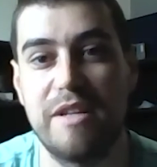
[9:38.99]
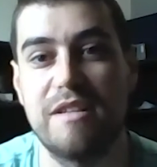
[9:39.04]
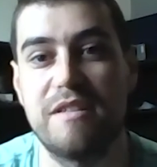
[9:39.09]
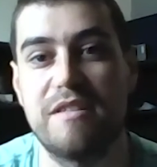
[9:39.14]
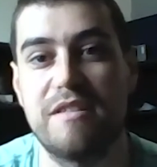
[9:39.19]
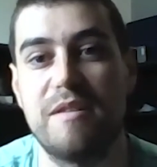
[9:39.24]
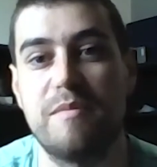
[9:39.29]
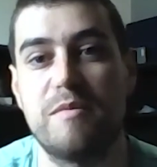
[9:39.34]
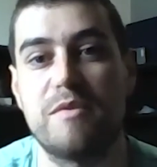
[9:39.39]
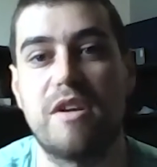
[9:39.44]
It
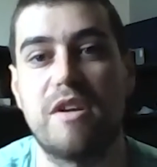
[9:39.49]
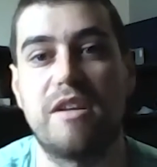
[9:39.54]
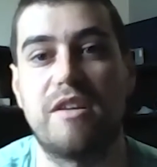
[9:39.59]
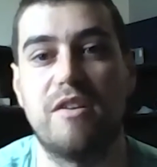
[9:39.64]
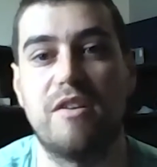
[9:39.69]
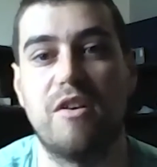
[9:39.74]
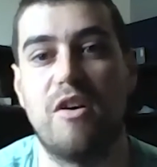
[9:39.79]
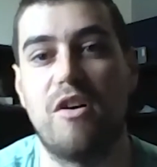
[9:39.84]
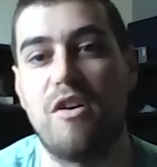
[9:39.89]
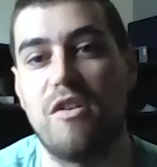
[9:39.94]
seems like
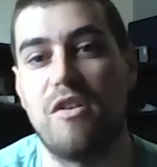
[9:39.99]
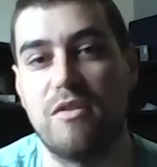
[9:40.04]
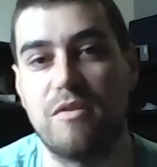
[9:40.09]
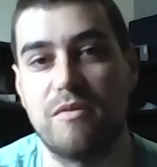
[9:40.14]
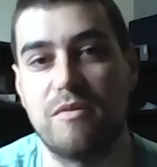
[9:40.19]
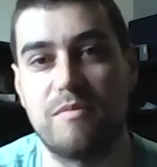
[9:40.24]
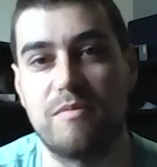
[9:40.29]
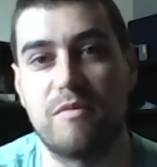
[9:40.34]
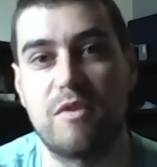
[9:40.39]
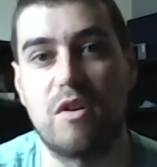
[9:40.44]
you're
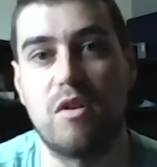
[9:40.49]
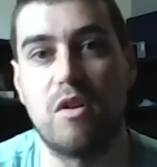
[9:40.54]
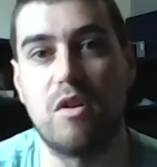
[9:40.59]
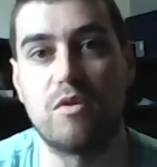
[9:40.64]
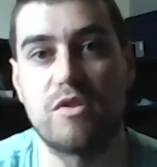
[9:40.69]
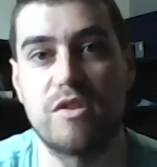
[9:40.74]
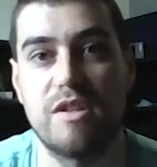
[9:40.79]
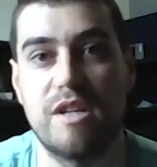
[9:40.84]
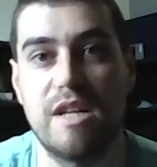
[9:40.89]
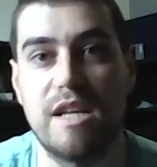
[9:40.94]
all
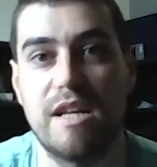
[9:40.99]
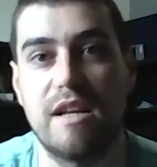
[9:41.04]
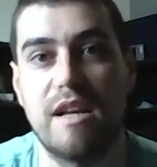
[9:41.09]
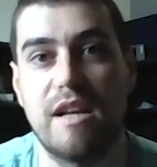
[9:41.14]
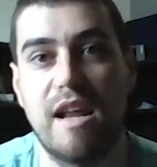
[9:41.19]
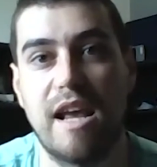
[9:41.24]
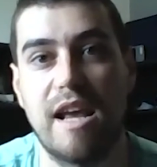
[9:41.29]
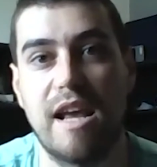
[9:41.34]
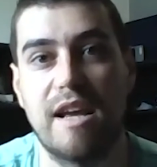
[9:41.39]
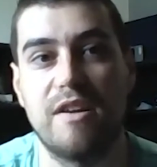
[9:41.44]
close-knit,
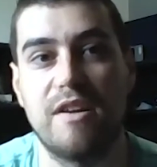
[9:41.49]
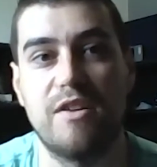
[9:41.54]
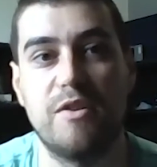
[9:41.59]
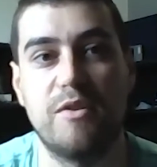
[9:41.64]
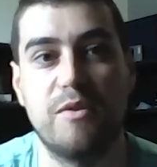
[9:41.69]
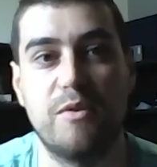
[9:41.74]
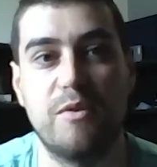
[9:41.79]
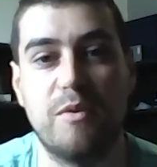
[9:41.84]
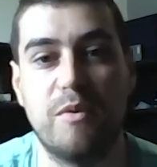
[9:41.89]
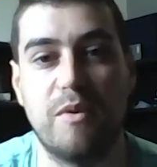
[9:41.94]
and
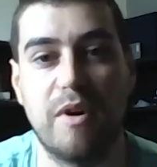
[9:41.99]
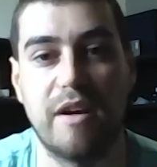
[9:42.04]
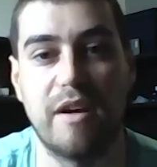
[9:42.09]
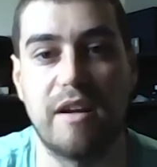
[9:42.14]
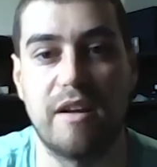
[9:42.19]
you